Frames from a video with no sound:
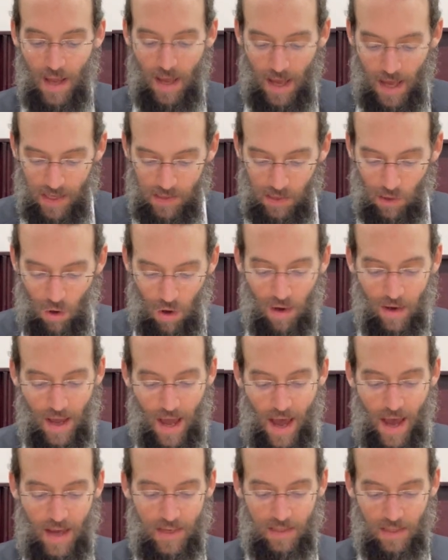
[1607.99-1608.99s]
as long
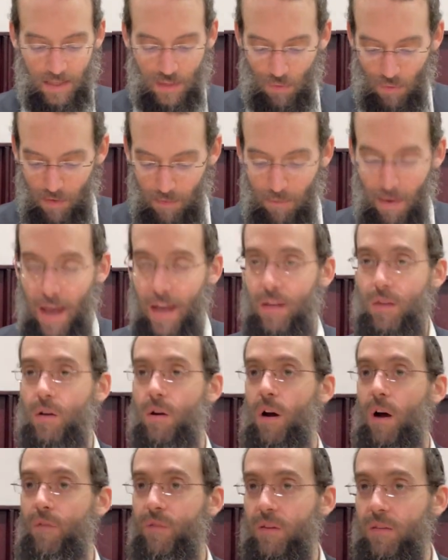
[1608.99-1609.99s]
as there's a
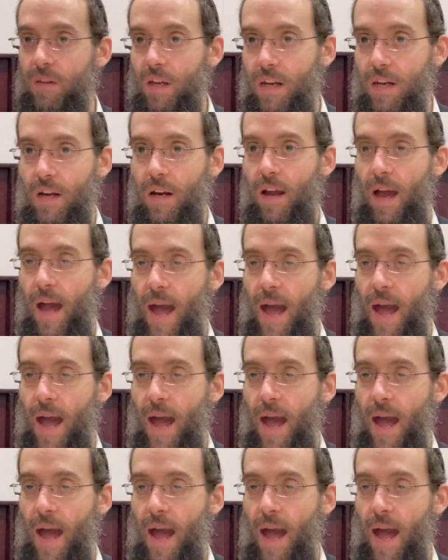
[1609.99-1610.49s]
remainder of a dinner